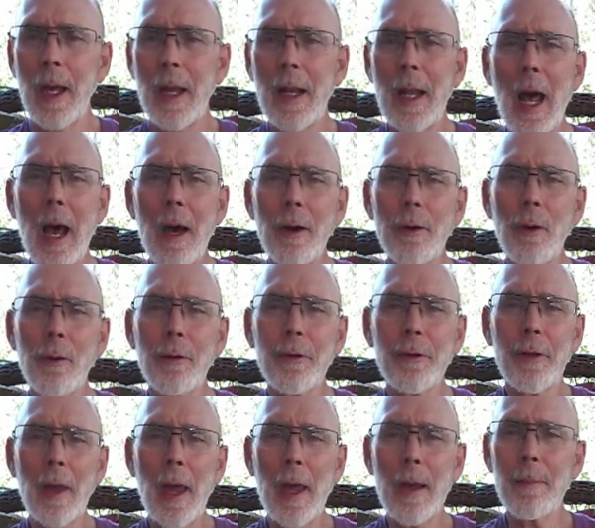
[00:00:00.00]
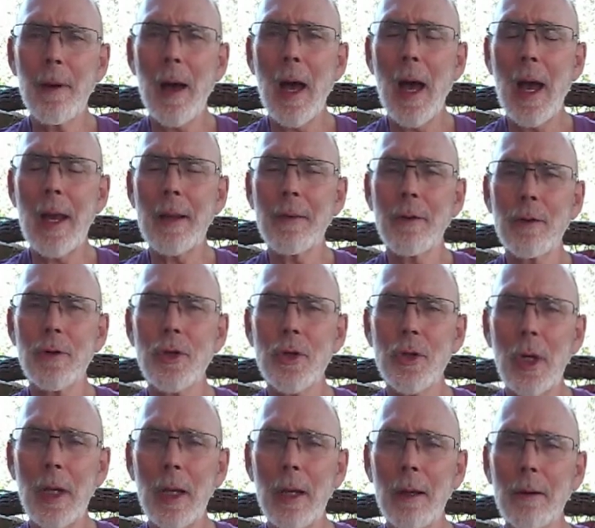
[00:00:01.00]
And how you stay behind the
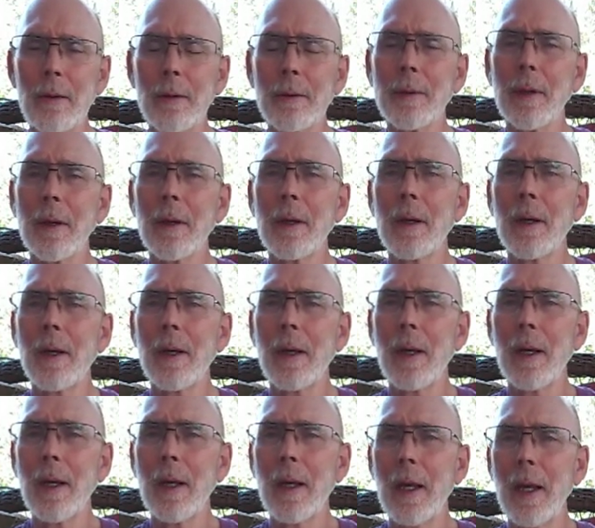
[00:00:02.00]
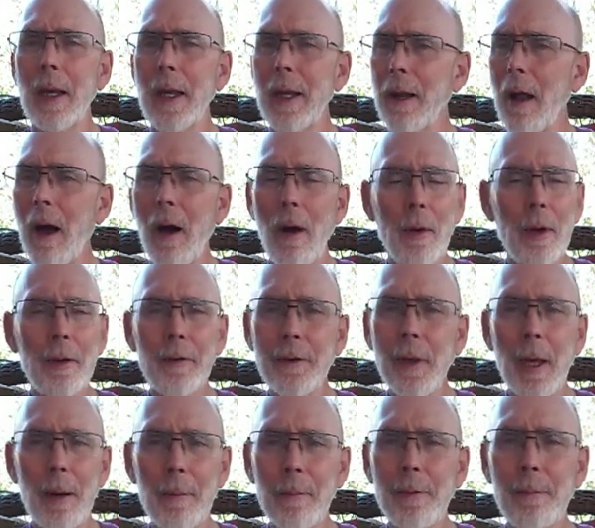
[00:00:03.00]
shield it always
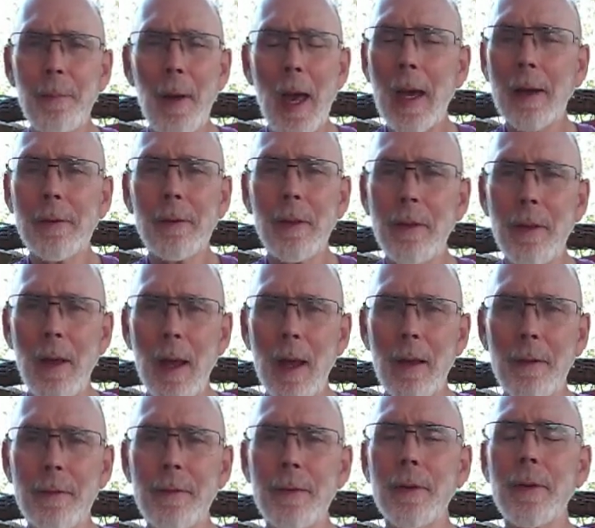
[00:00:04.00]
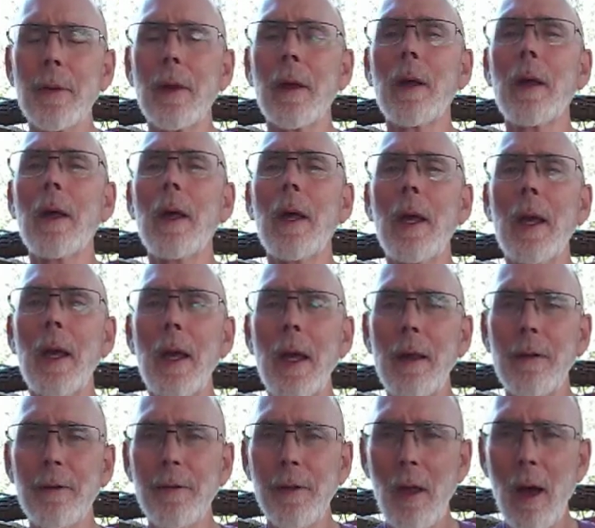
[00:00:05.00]
comes back to this
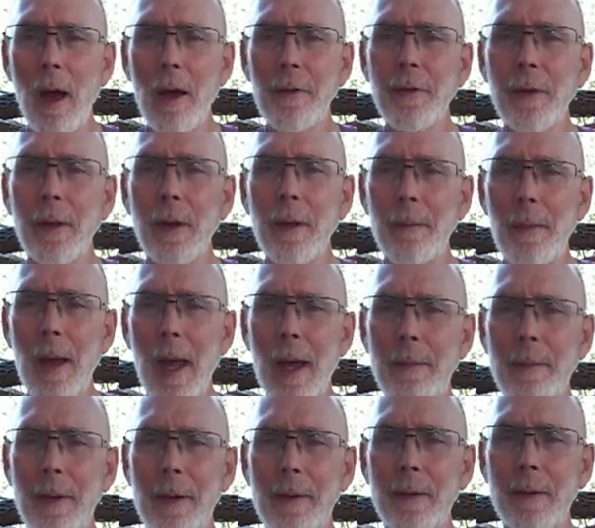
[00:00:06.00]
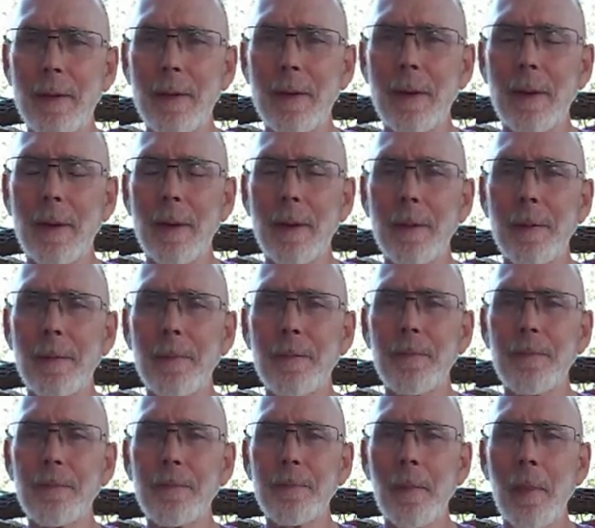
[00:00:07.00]
His laws and commandments,
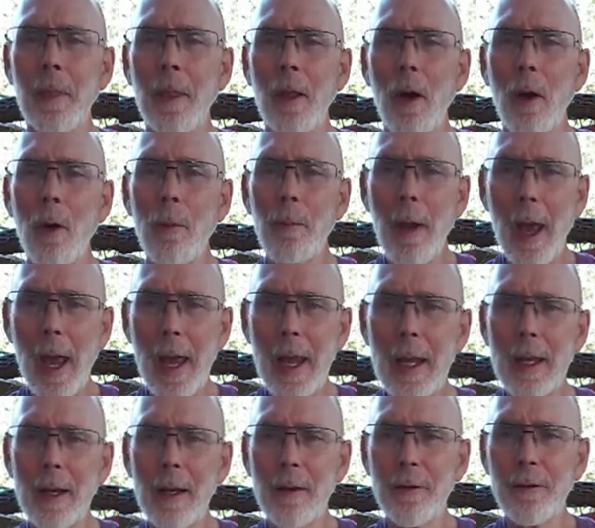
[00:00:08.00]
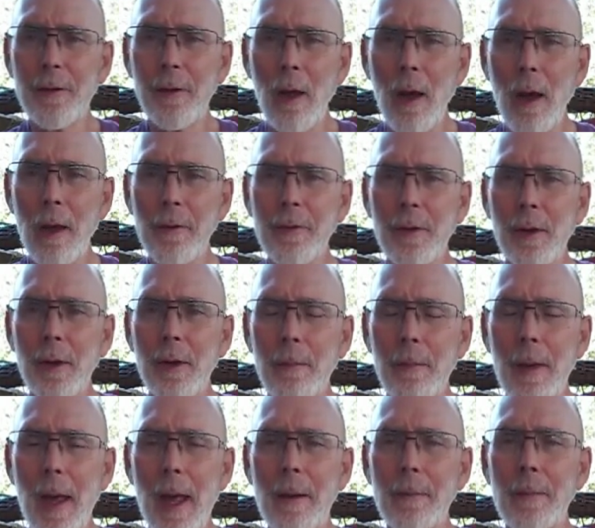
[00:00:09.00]
obeying His laws and
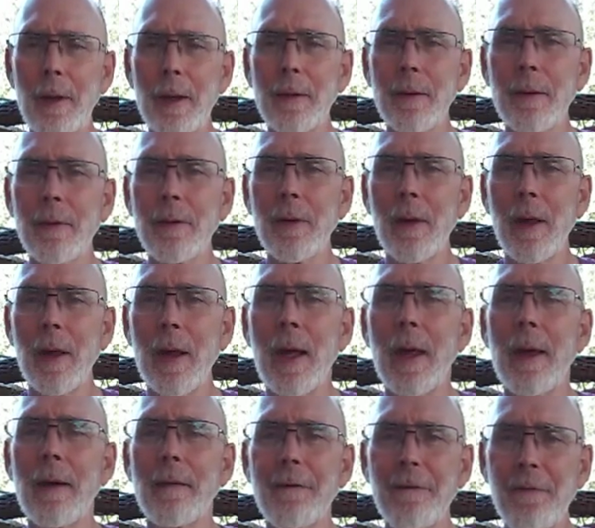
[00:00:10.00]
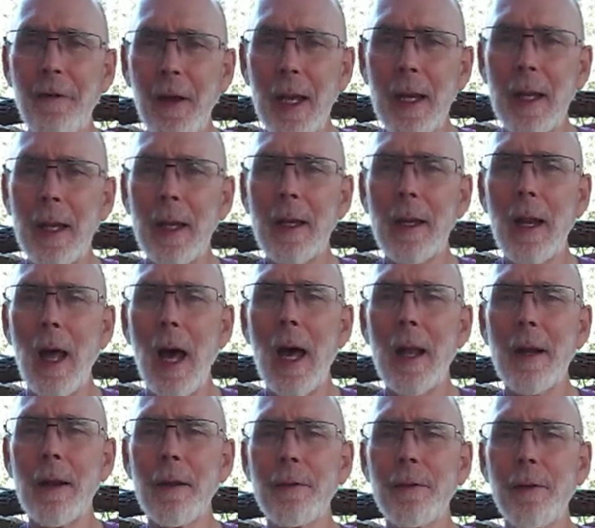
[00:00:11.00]
commandments, feeding
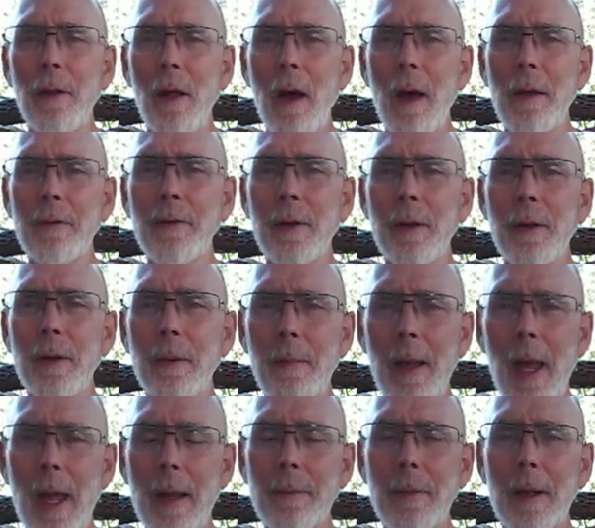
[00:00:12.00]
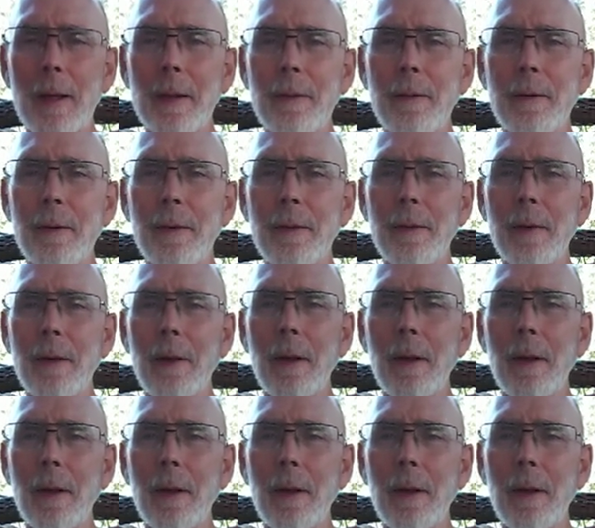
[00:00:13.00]
on His laws and commandments,